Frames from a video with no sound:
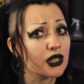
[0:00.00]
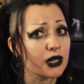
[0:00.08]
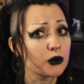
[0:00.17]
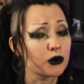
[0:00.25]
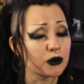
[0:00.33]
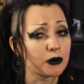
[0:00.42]

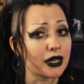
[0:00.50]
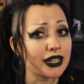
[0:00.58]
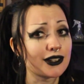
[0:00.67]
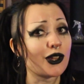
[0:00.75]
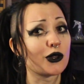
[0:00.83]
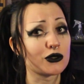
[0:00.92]
I will
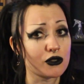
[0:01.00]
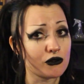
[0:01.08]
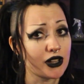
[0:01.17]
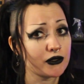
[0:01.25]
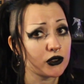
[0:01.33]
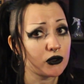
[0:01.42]
make notes on
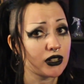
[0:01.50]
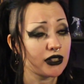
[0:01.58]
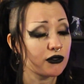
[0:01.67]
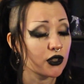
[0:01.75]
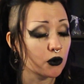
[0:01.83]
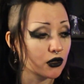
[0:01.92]
Ravelry
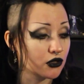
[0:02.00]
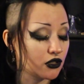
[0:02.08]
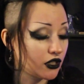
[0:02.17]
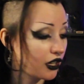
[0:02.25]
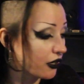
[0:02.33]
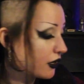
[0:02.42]
if you want
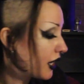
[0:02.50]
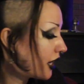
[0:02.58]
to know.